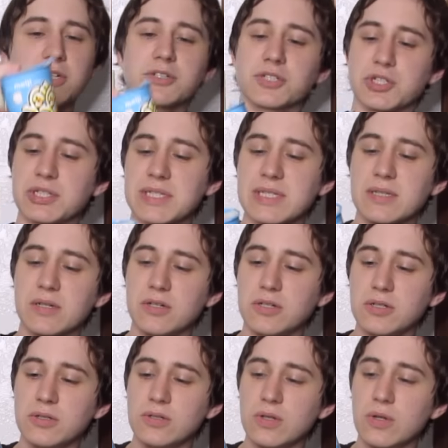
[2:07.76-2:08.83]
are just
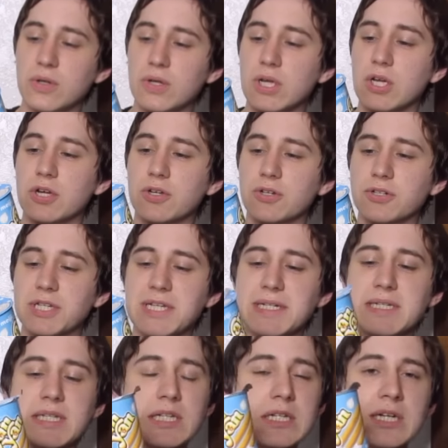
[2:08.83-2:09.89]
little
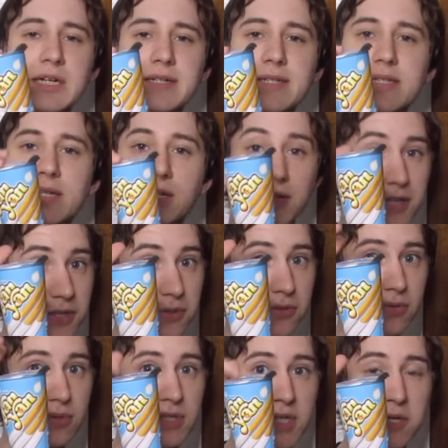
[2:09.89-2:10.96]
cookie sticks that
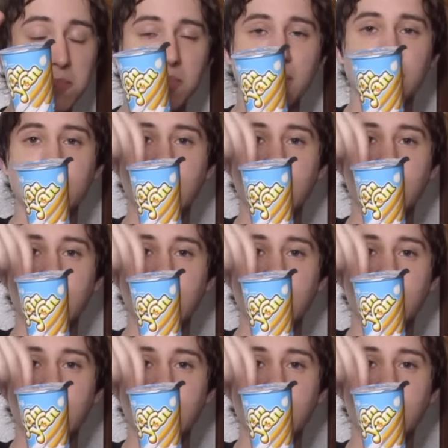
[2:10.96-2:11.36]
you dip